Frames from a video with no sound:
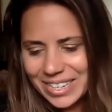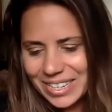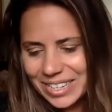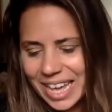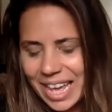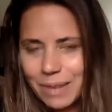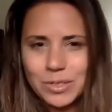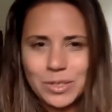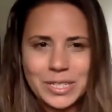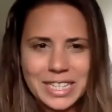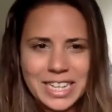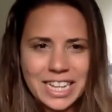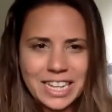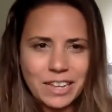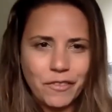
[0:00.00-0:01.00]
who kept on
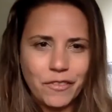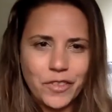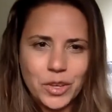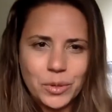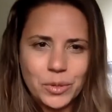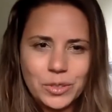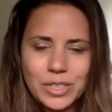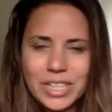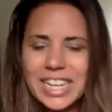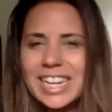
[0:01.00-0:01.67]
needing fuel.